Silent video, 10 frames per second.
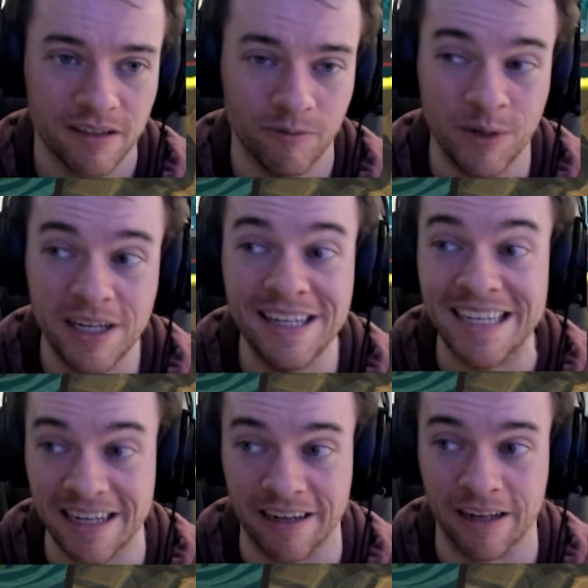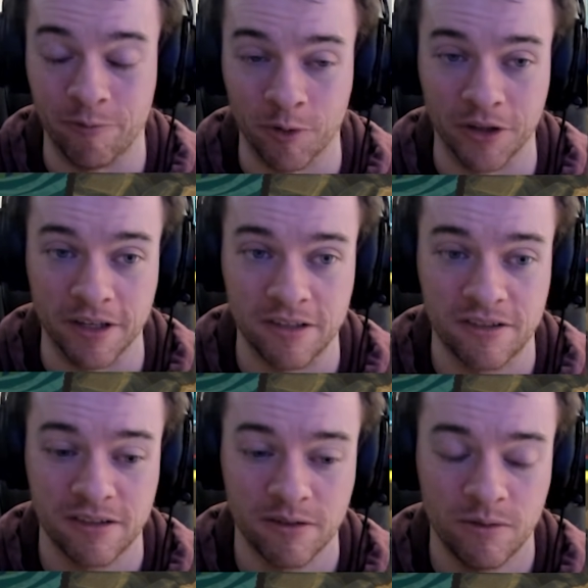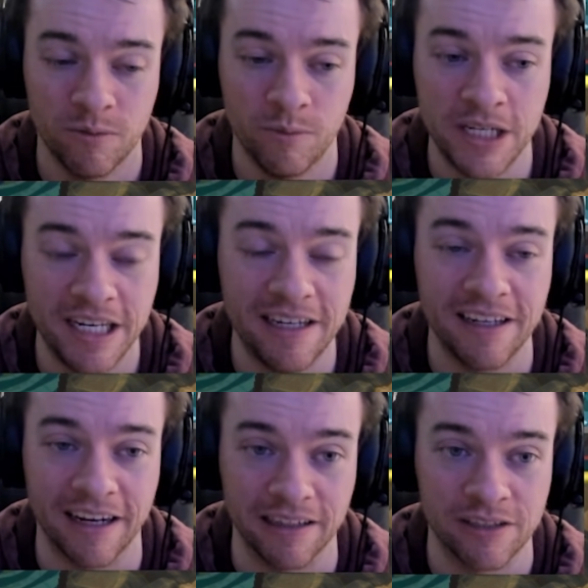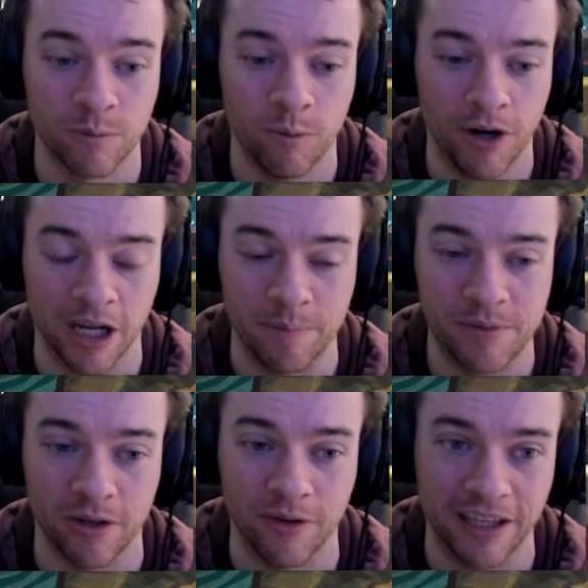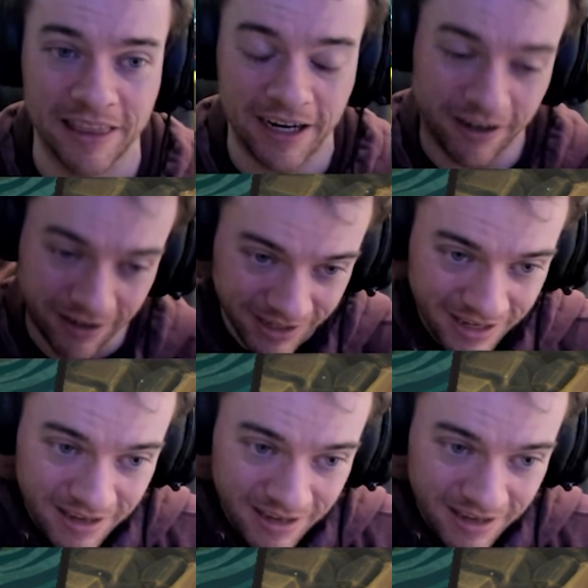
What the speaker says: We needed it for this. We needed to get at least 1 up, so like there,